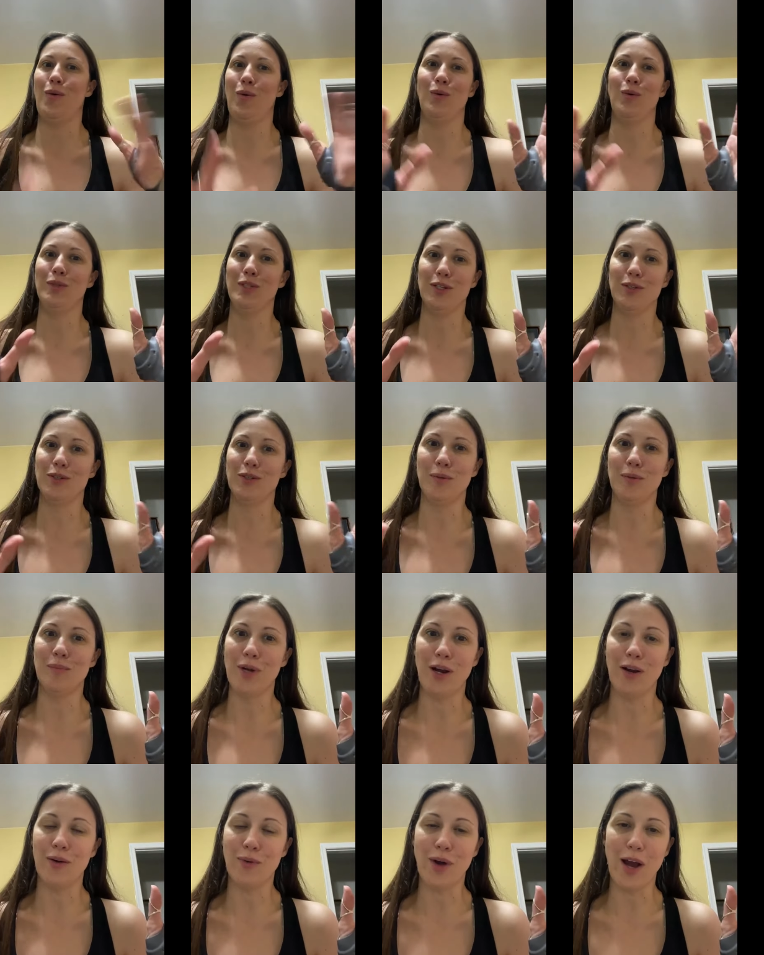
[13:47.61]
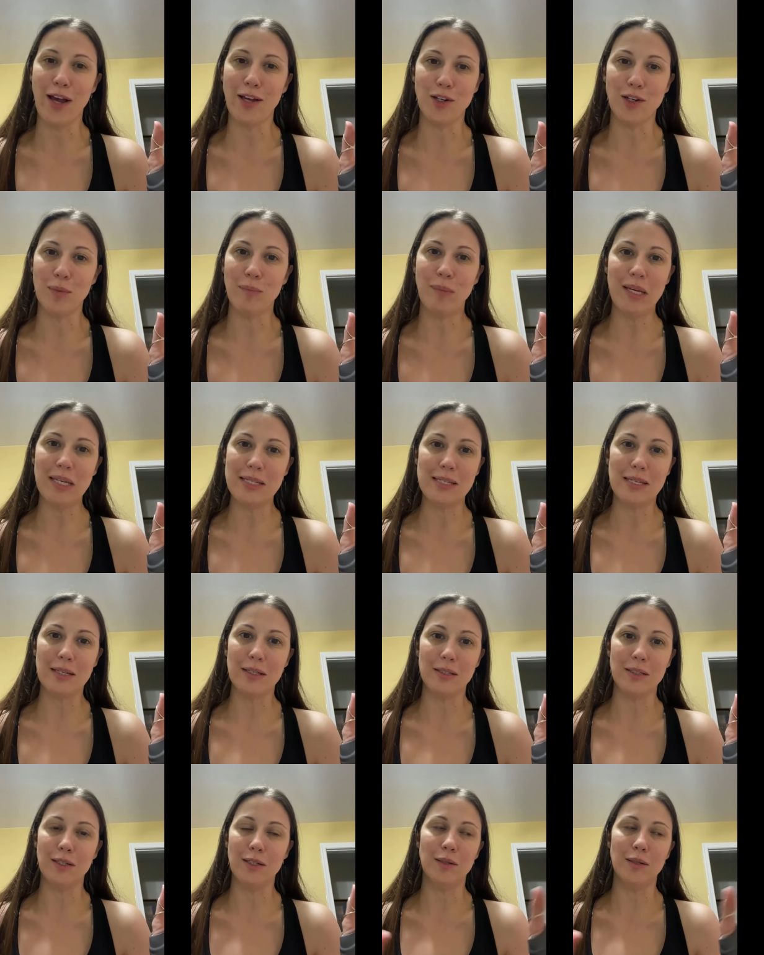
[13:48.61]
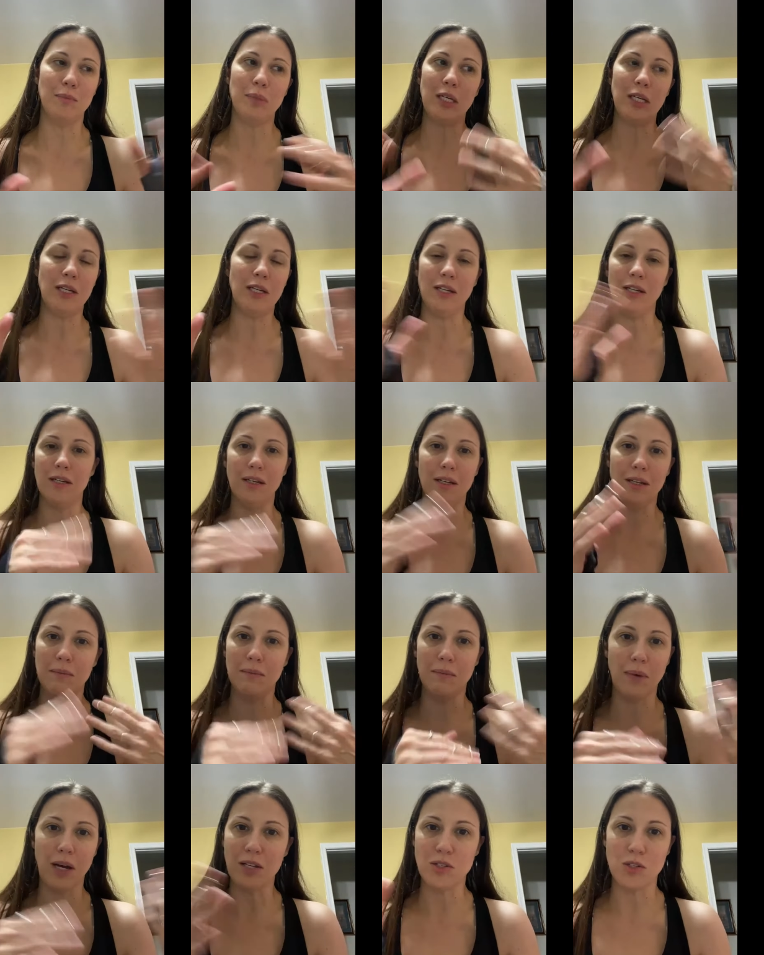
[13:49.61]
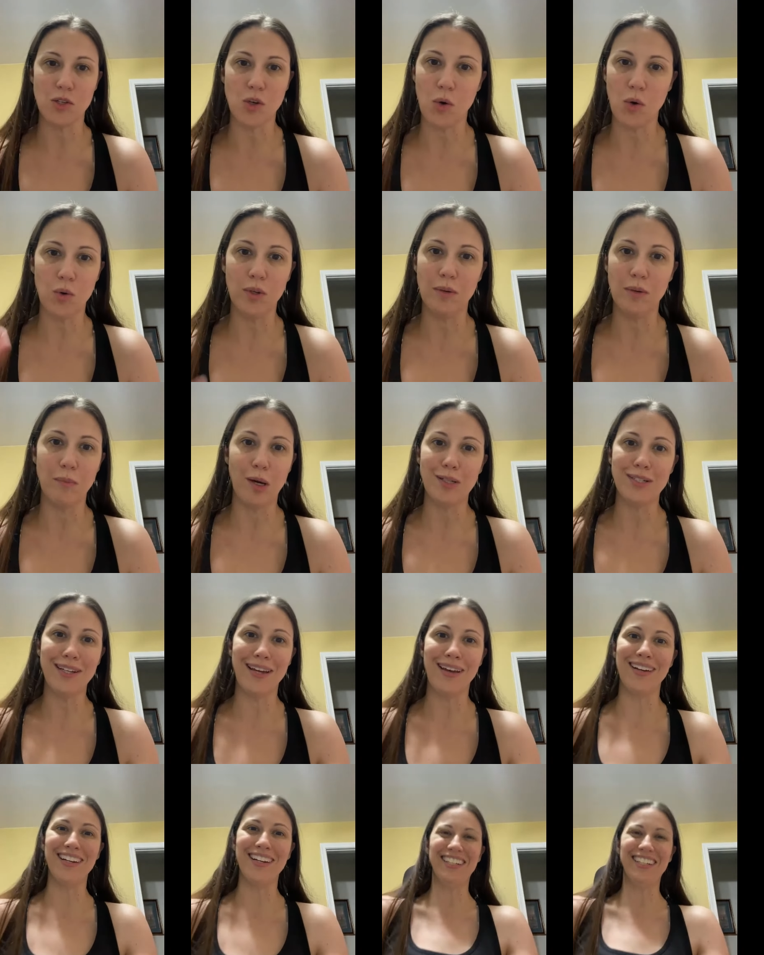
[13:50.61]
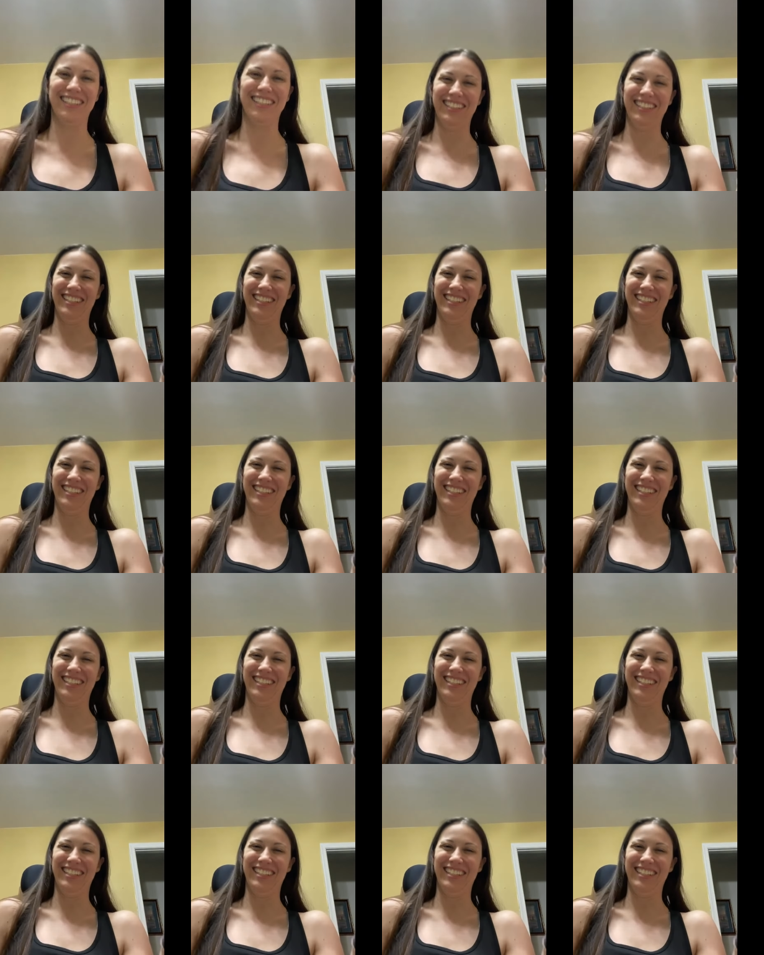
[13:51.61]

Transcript: only alumni rider basically competing in my zone in Montana.